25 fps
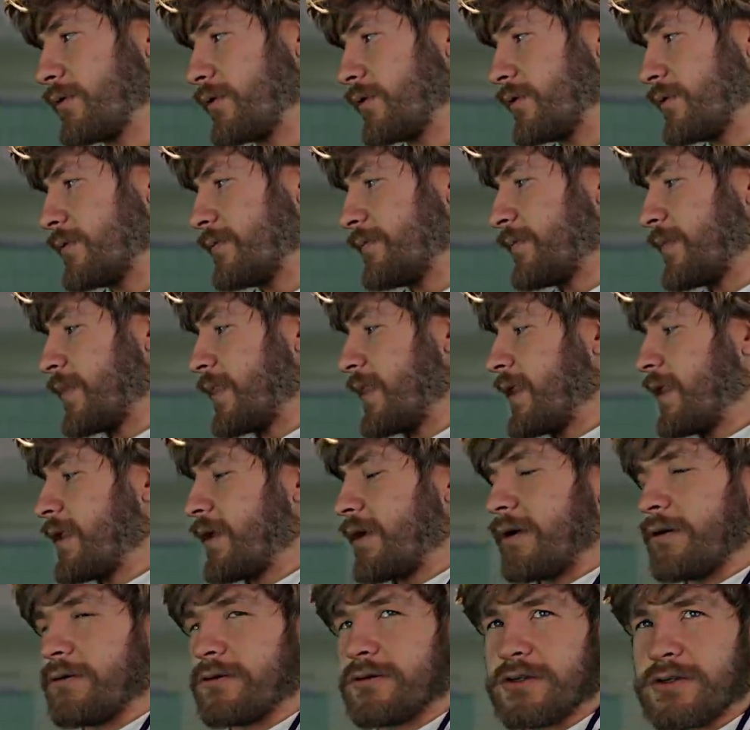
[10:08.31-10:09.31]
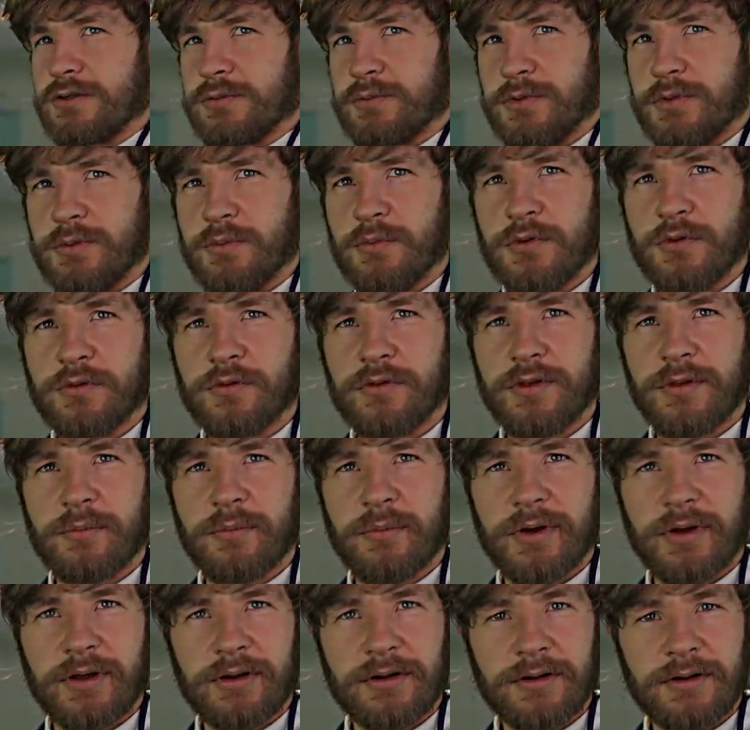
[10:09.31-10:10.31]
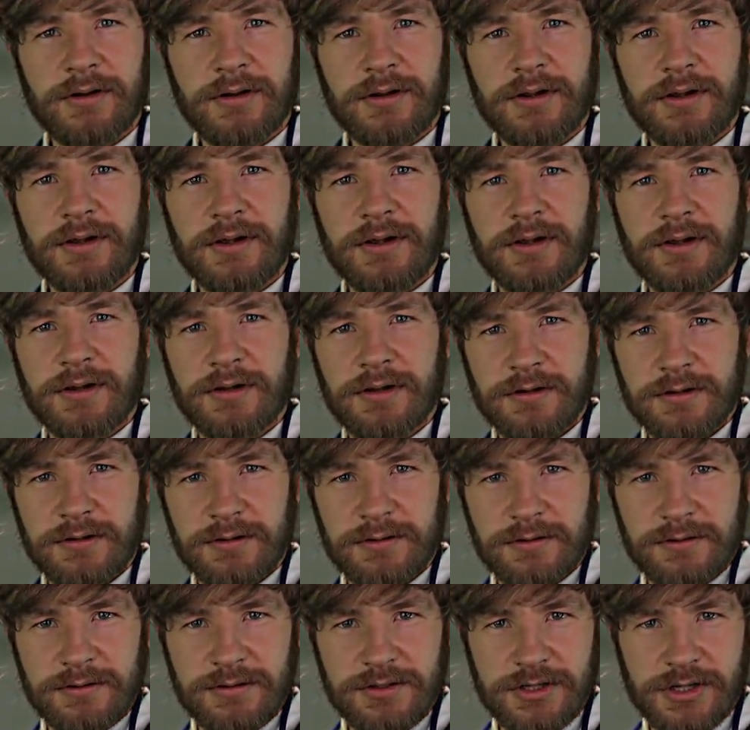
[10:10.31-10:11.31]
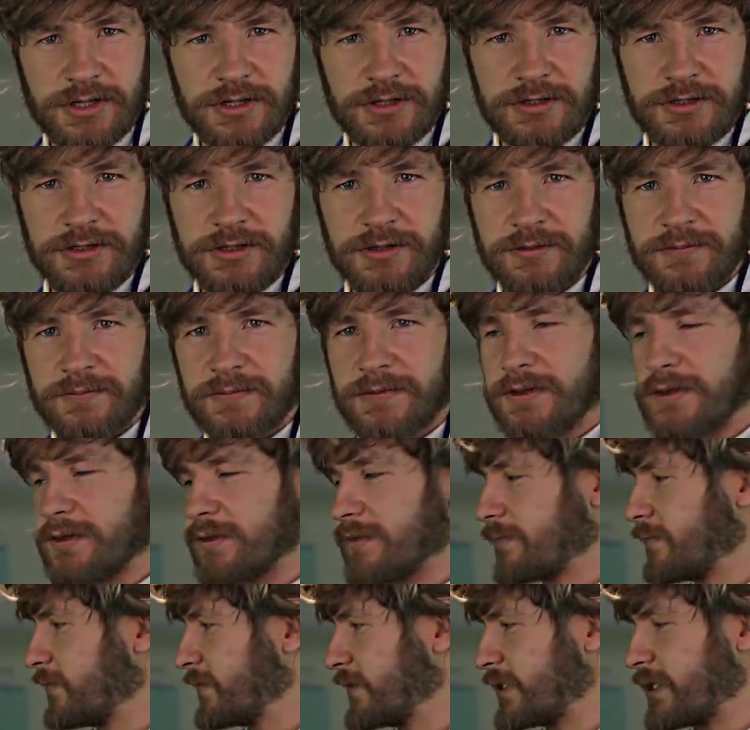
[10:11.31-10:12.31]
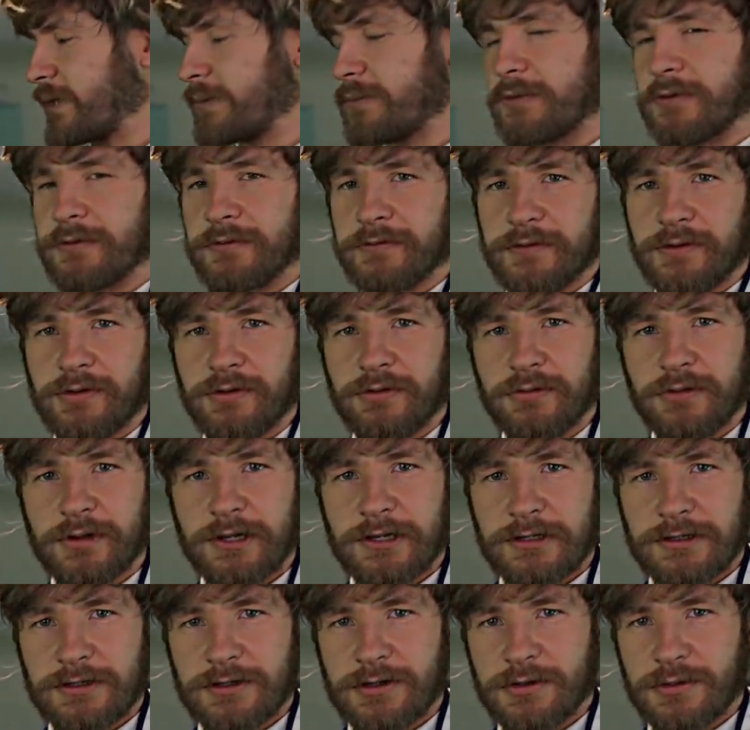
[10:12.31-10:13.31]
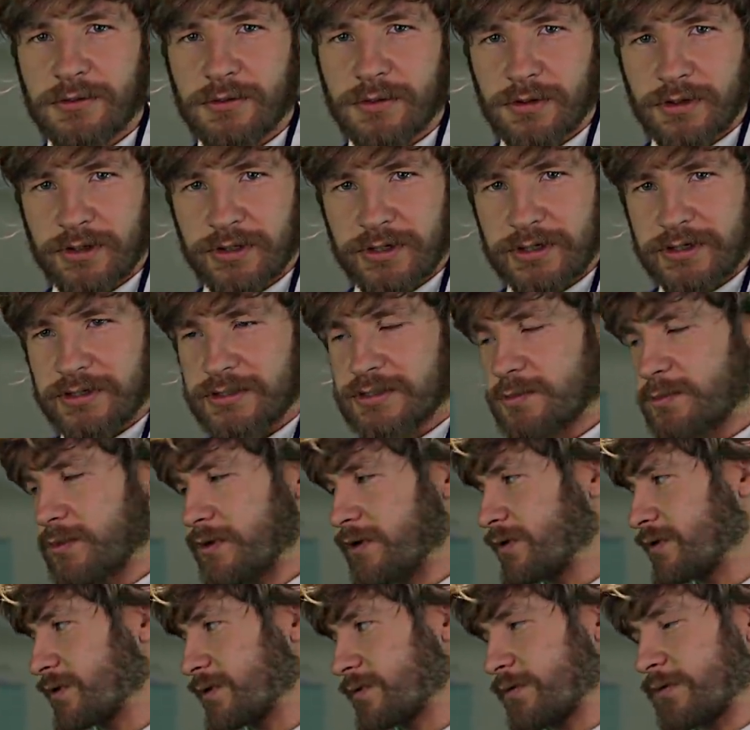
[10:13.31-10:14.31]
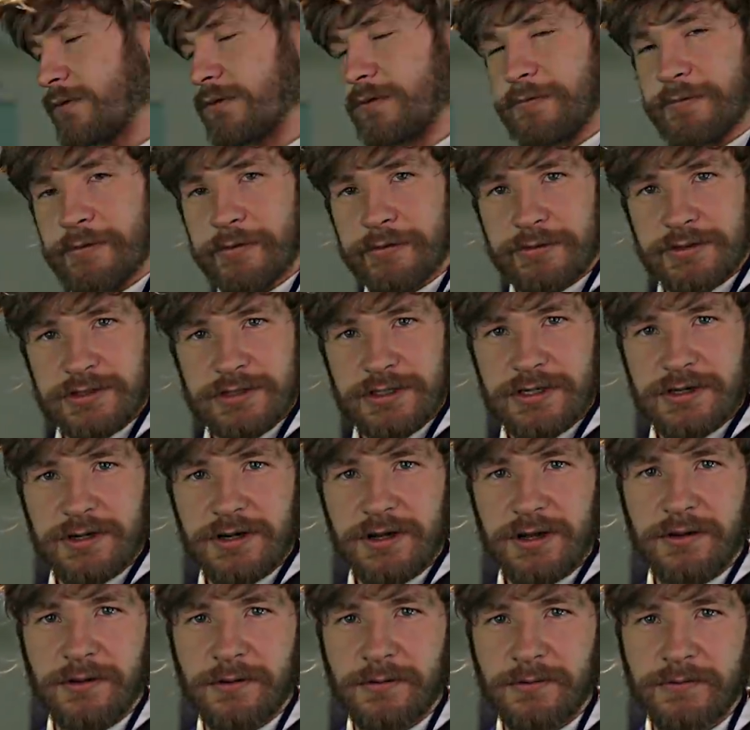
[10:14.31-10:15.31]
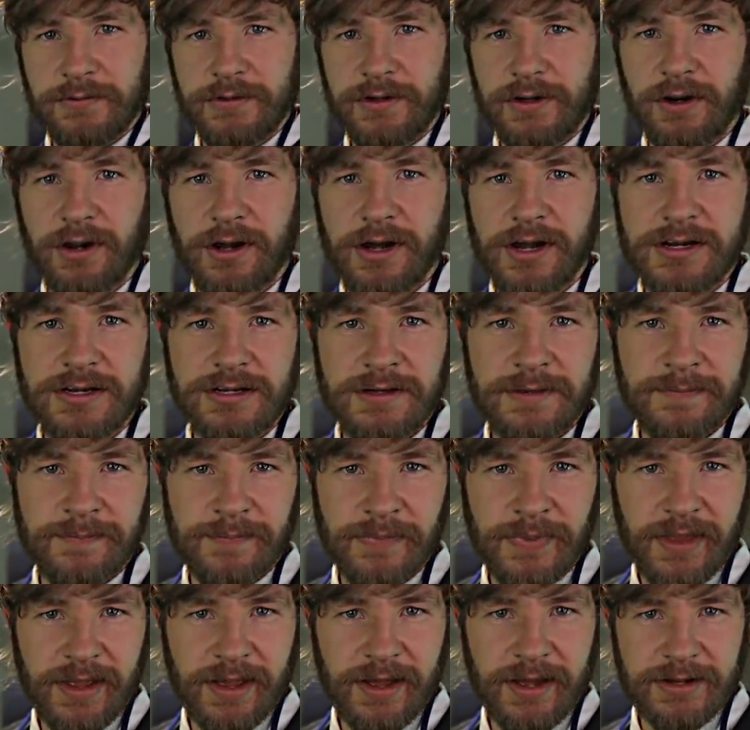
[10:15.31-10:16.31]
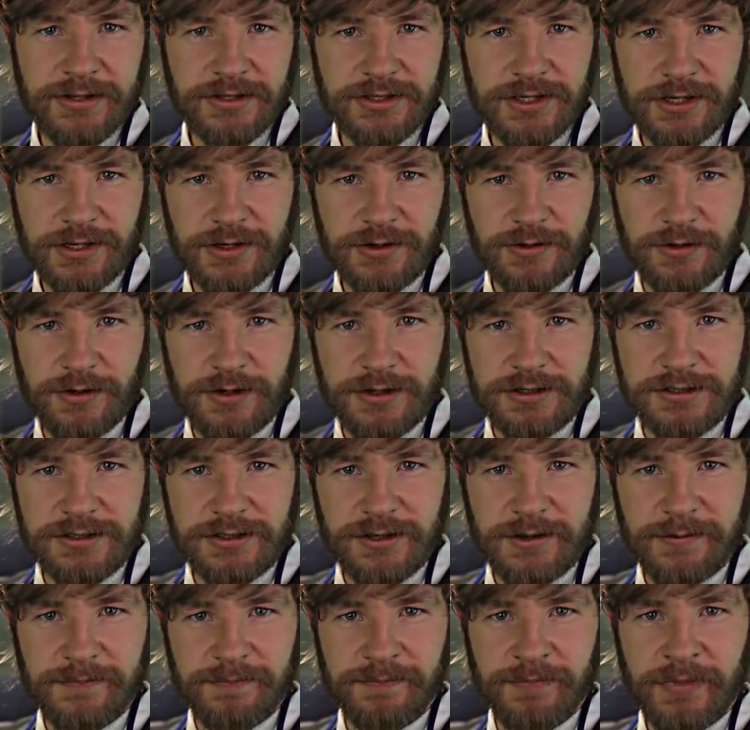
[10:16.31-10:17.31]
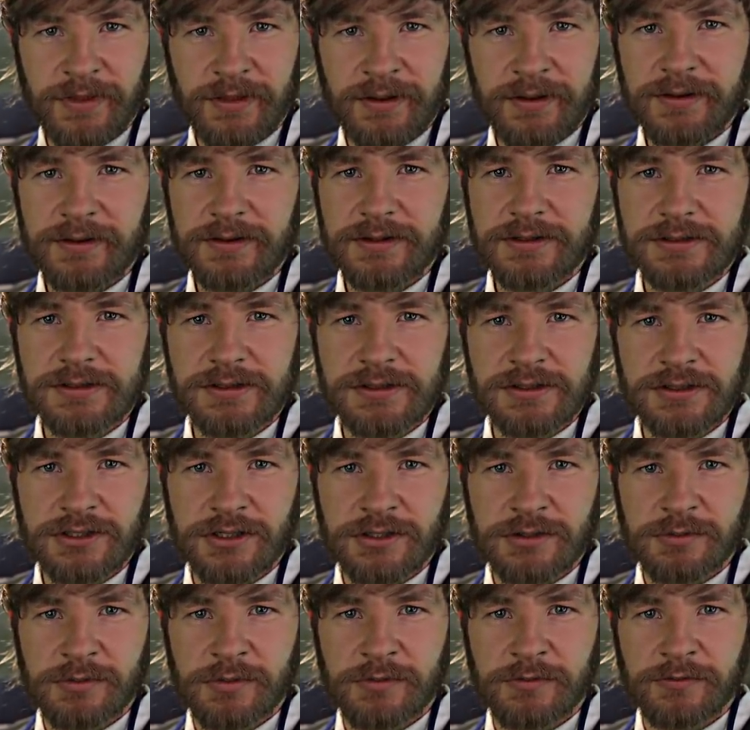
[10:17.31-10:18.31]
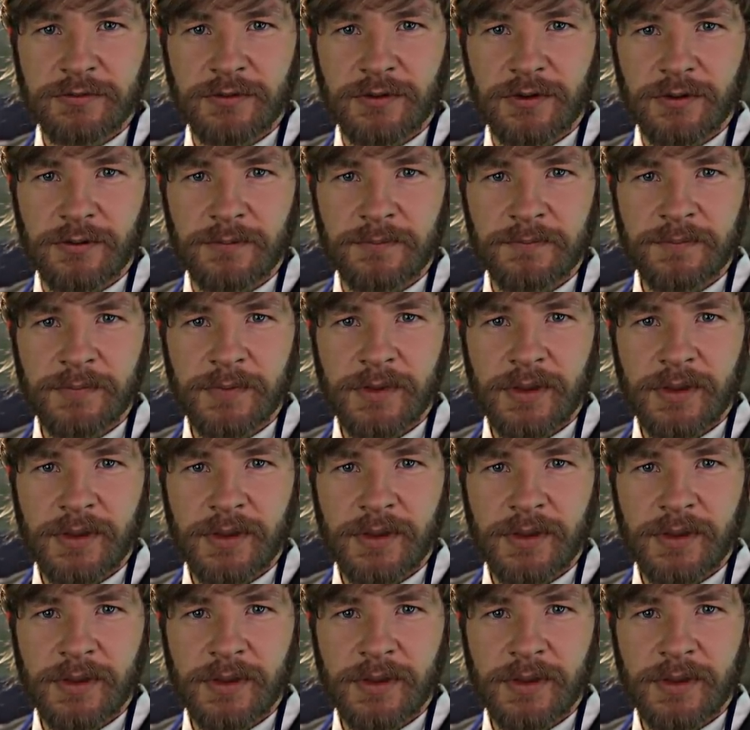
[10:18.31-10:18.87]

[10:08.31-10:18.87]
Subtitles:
do, I'll just be moving the pen and changing the depth of field that you would experience while focusing on the light and checking your eyes there. This is just before